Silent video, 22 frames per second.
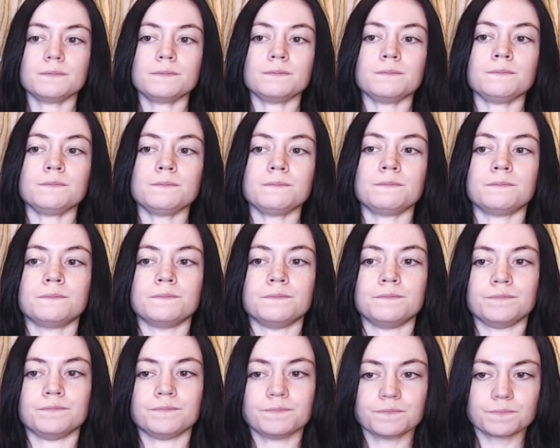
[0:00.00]

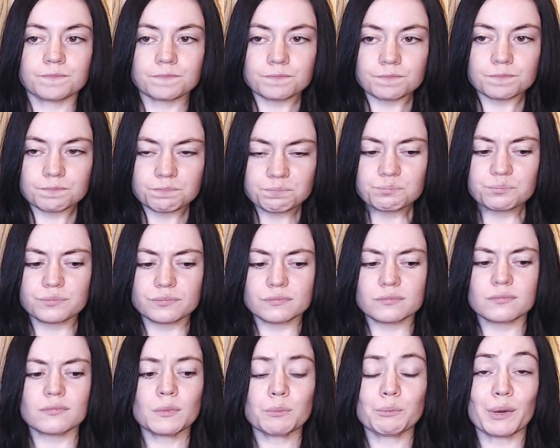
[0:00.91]

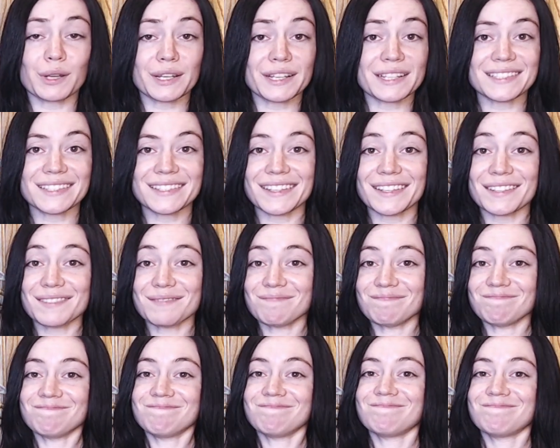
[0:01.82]
but he did it.
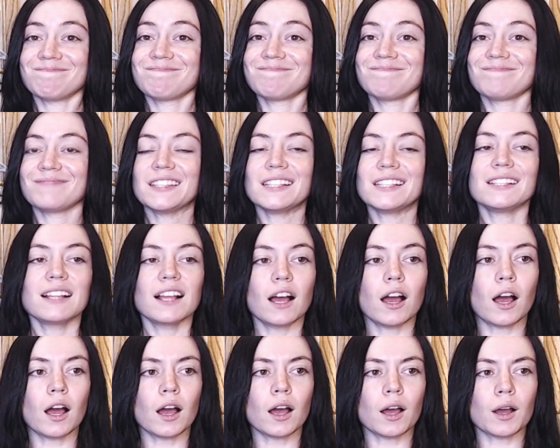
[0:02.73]

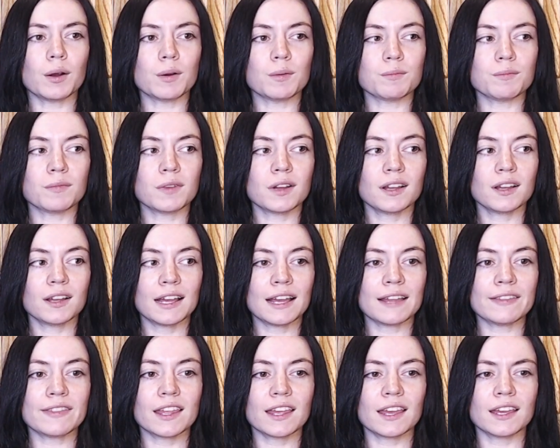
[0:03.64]
Um,
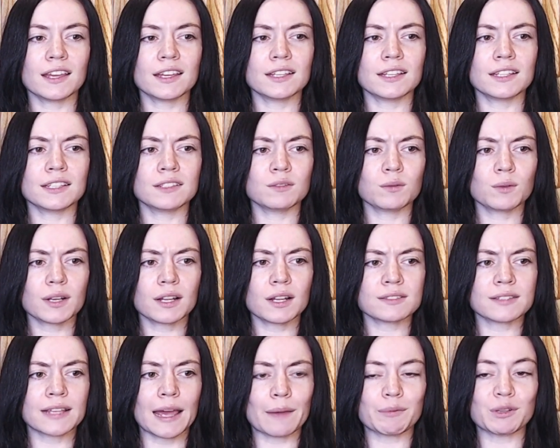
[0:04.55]
and then what else
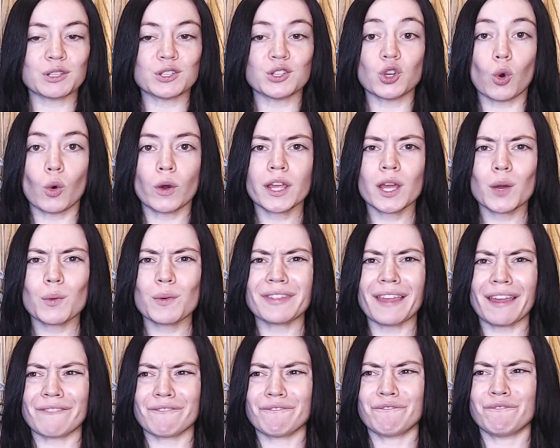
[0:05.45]
happened? Noya with
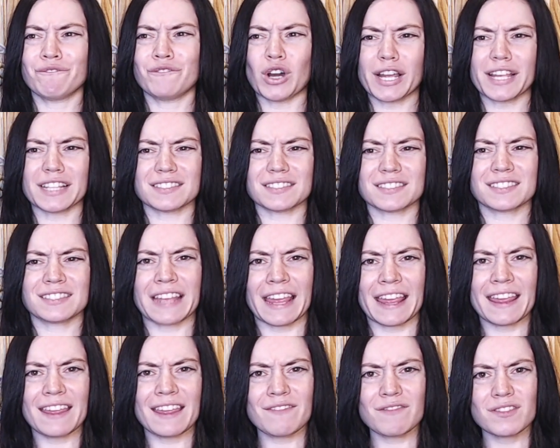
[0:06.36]
that fucking
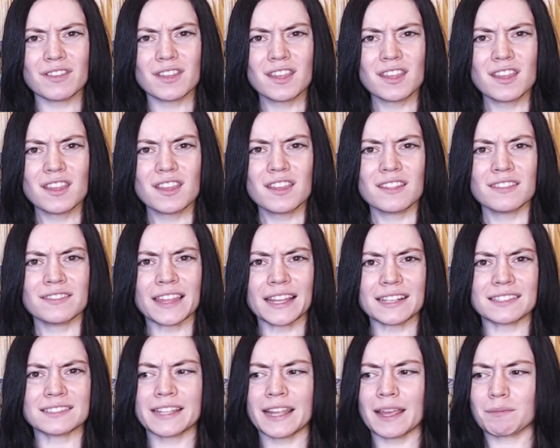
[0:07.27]
save,
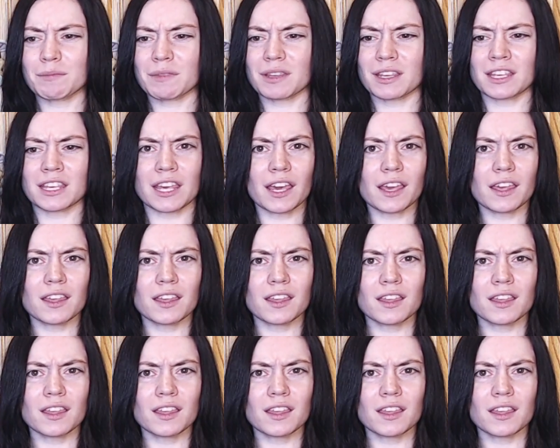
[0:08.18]
that damn kick.